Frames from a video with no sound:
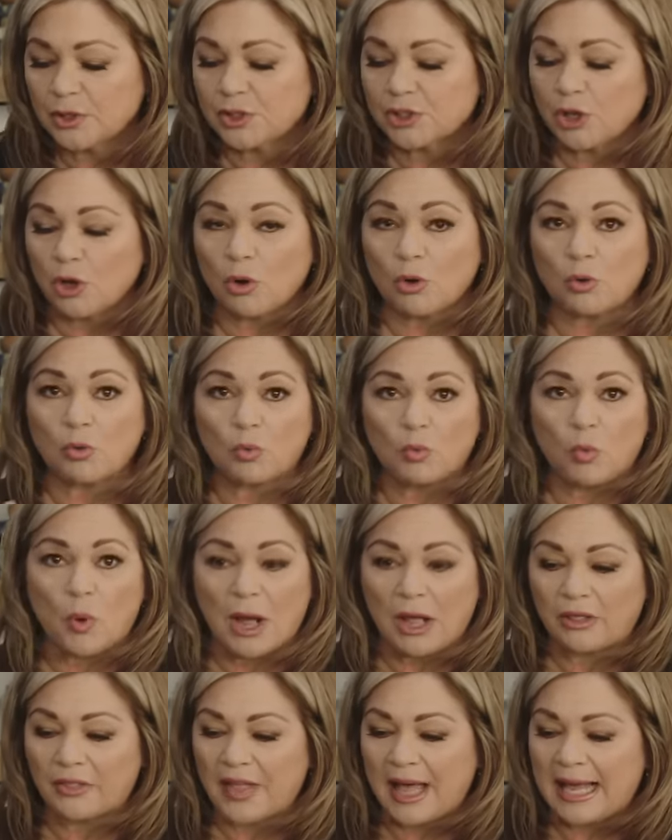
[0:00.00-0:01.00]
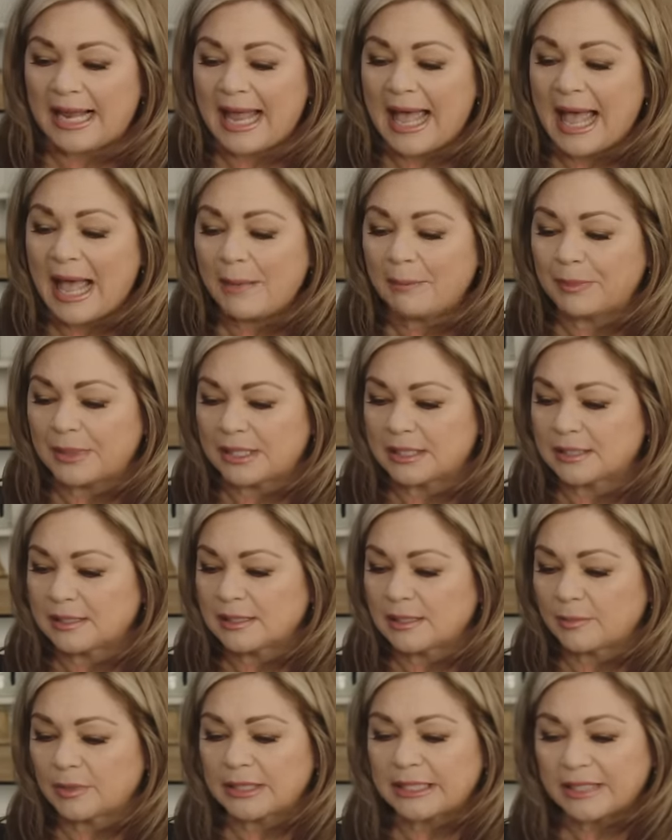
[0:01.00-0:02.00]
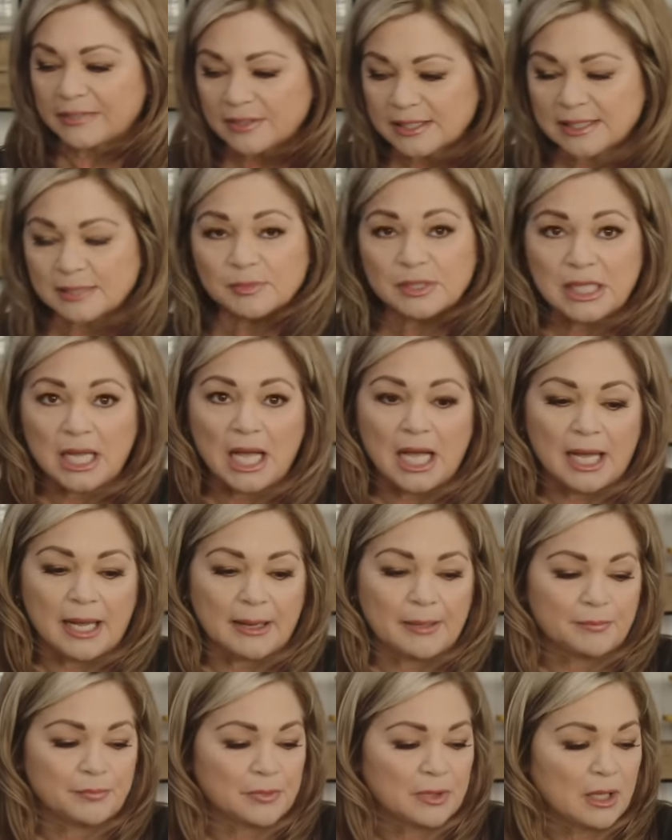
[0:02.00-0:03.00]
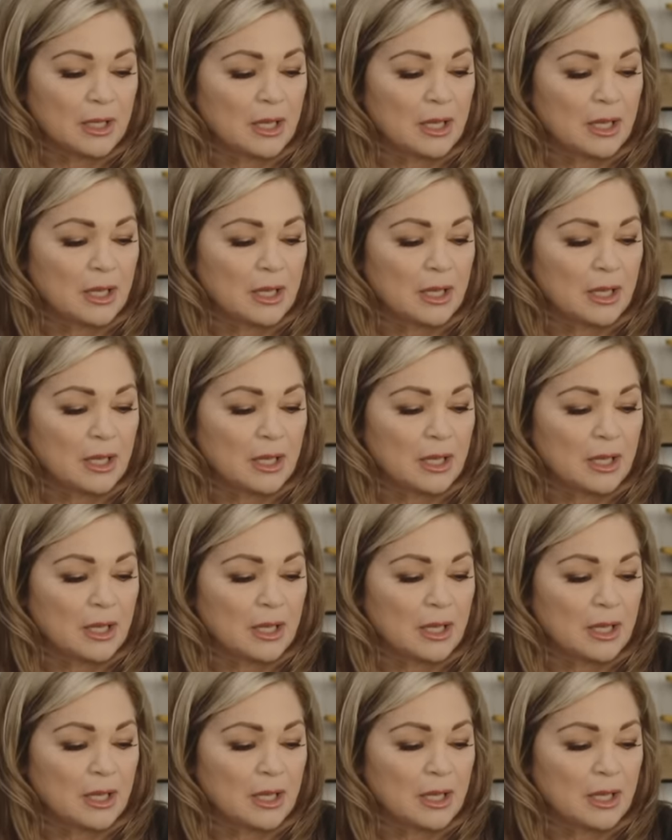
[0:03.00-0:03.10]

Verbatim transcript: So while that happens, I'm gonna give it some time.